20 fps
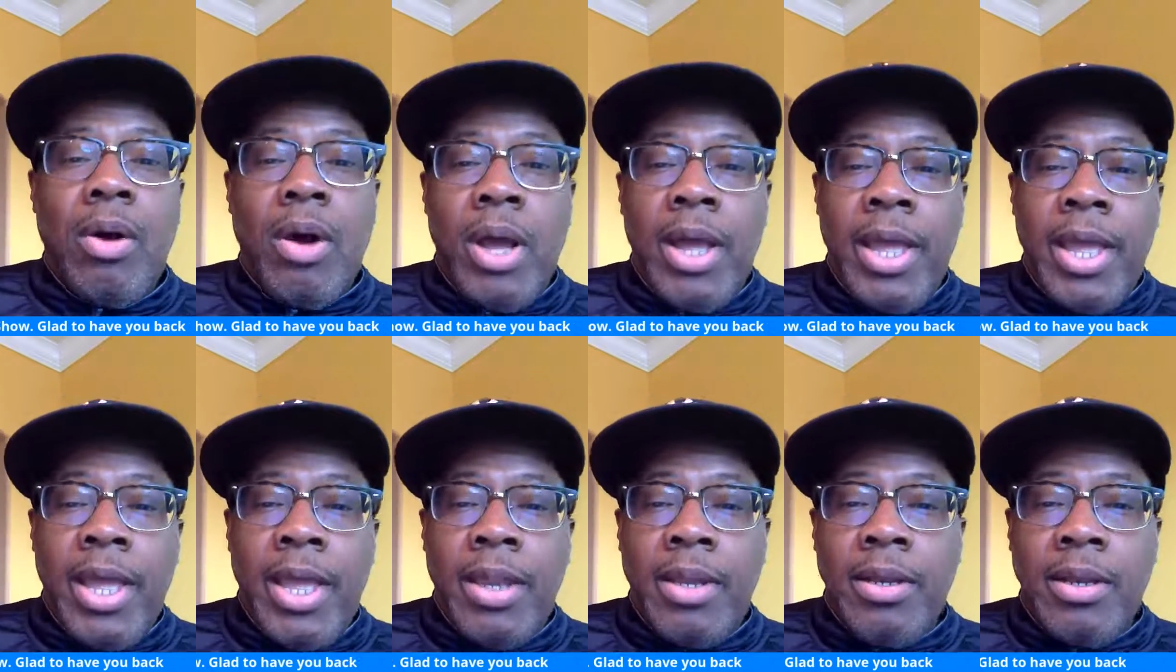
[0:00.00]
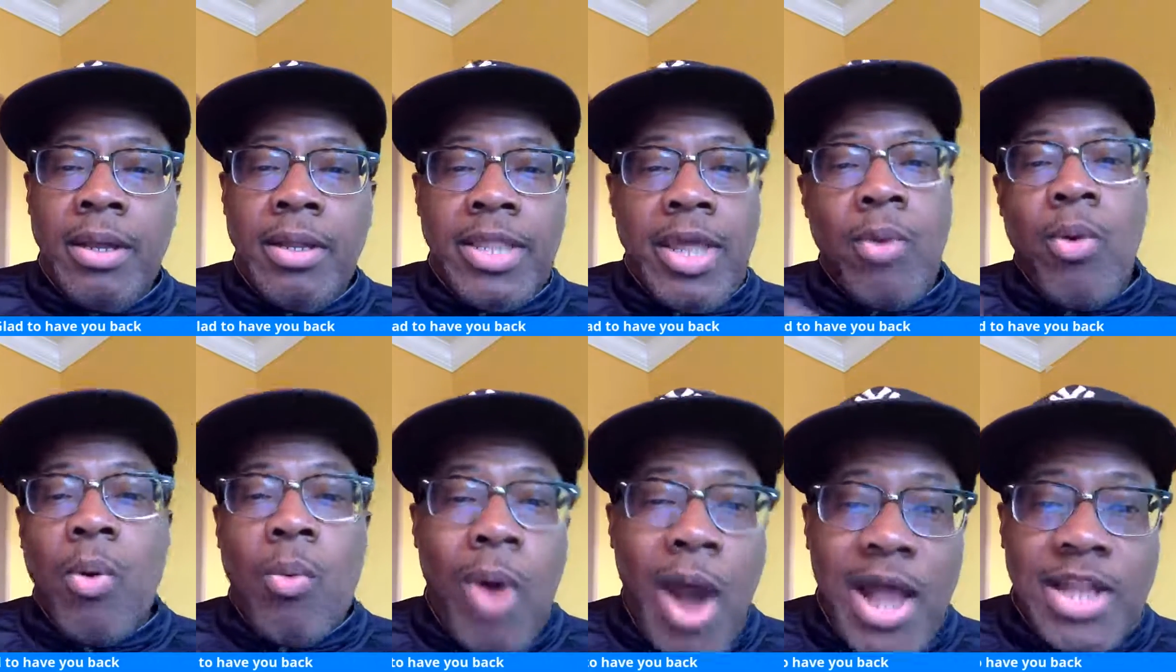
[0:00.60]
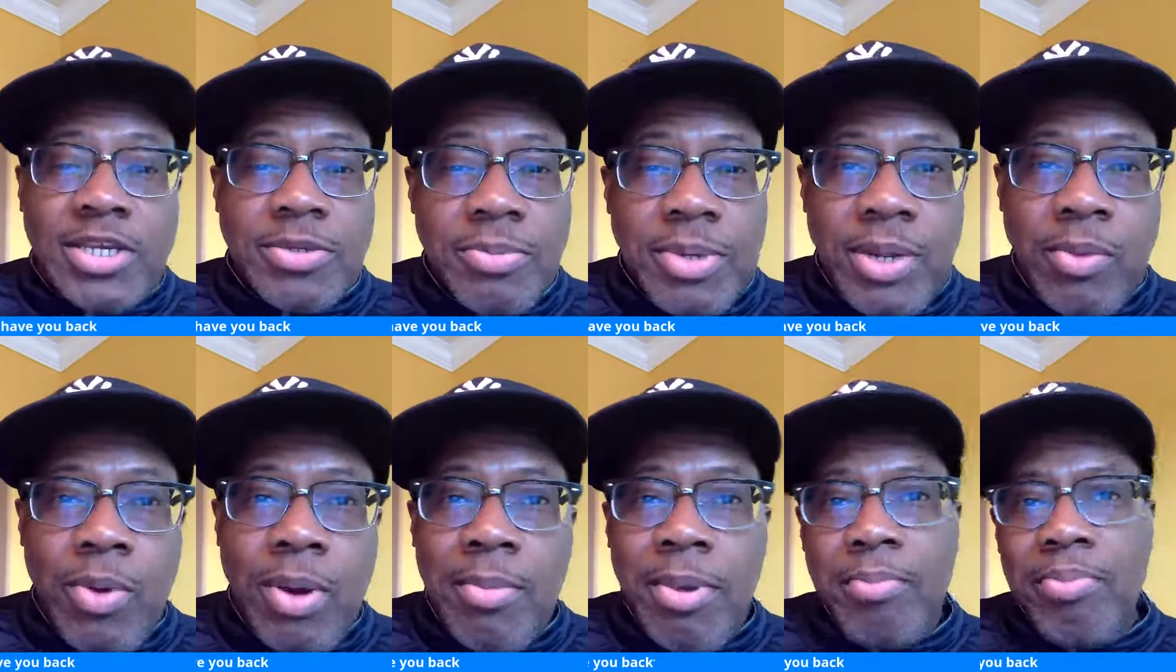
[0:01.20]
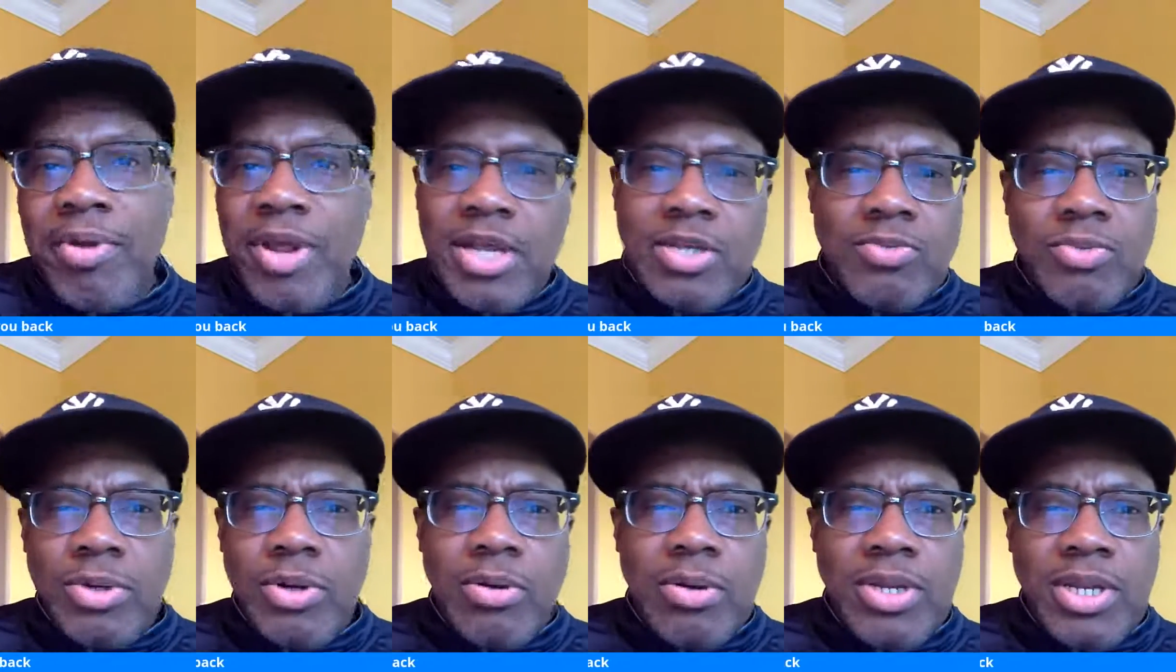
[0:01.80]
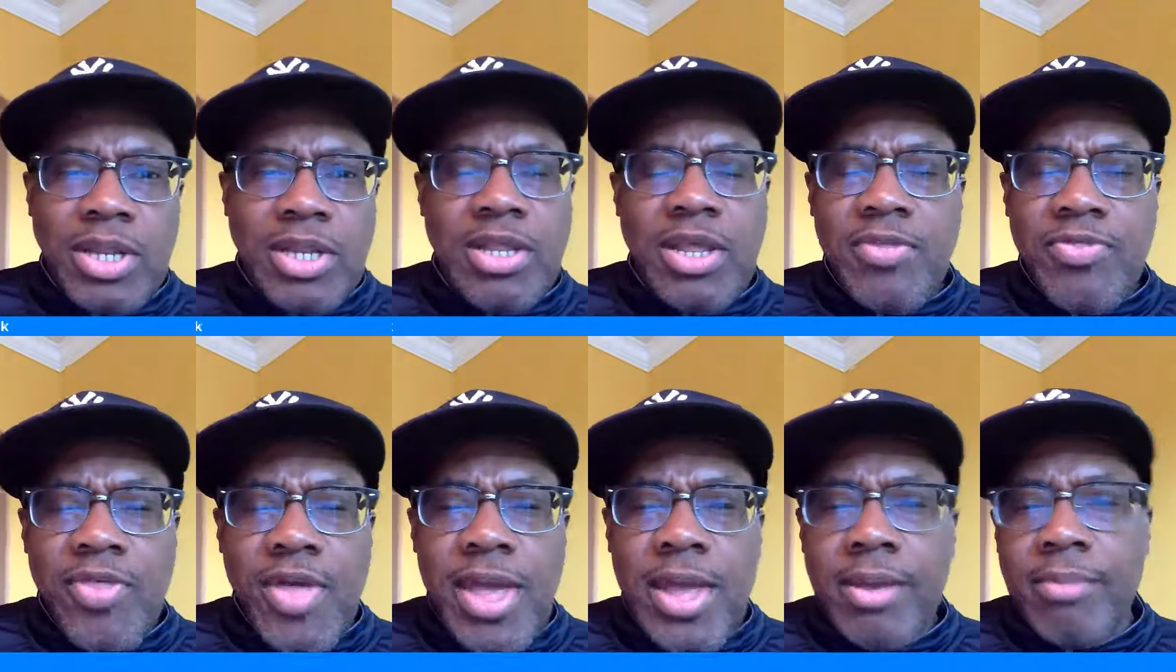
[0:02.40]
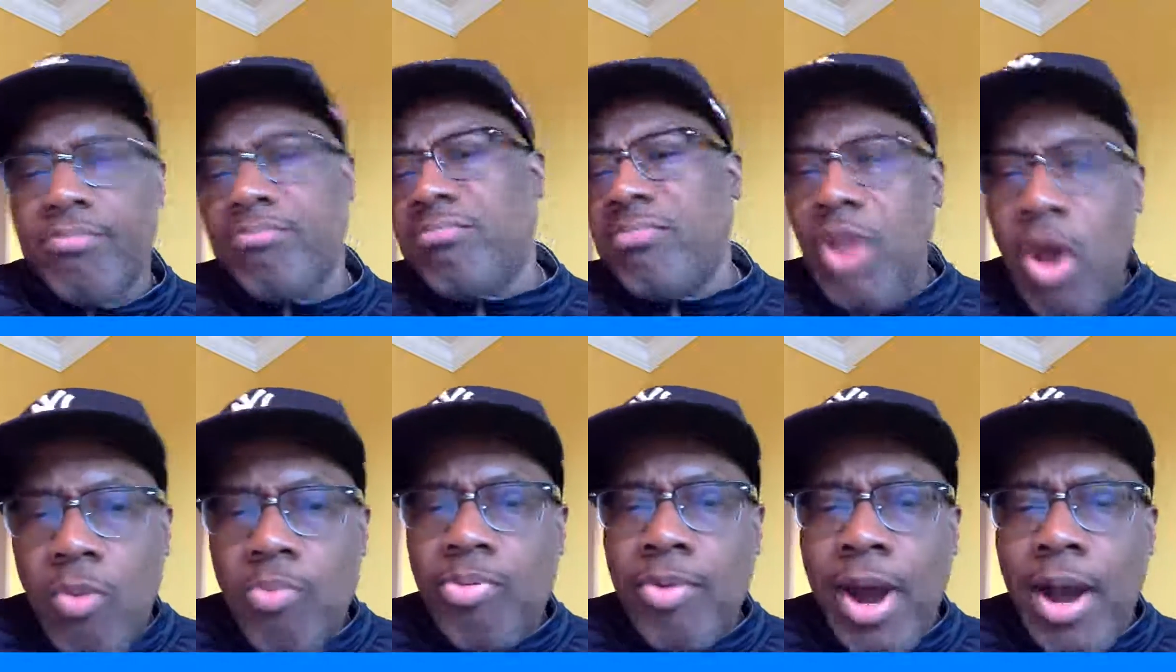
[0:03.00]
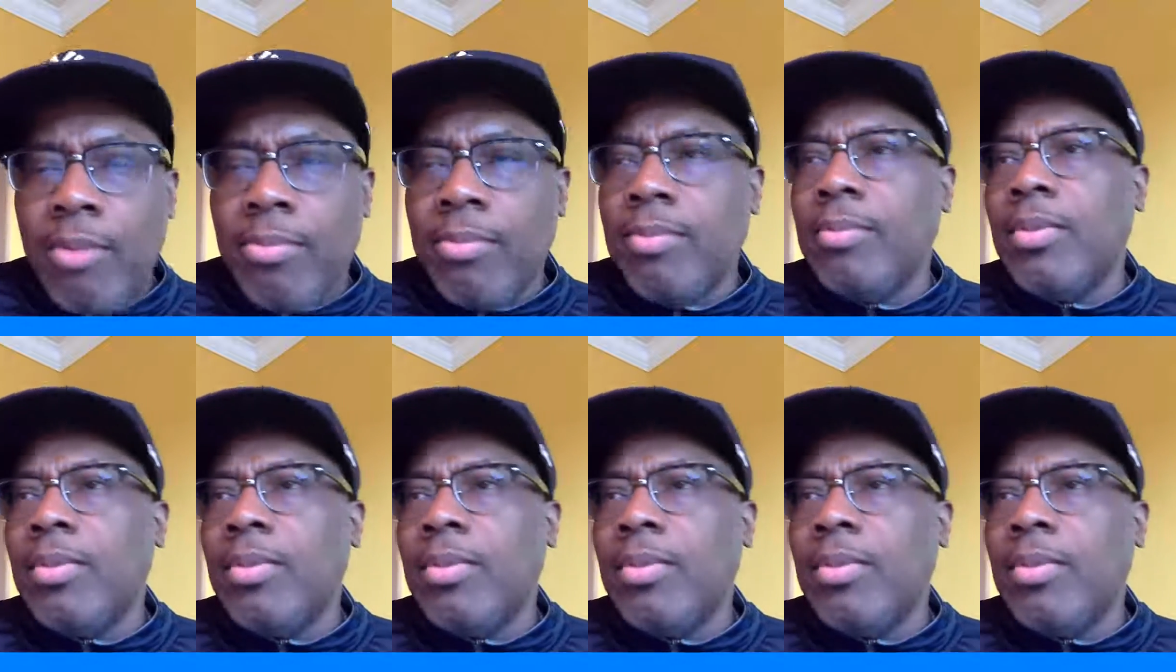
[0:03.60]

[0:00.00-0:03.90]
And they would watch me while my parents went on and did their thing. No problem.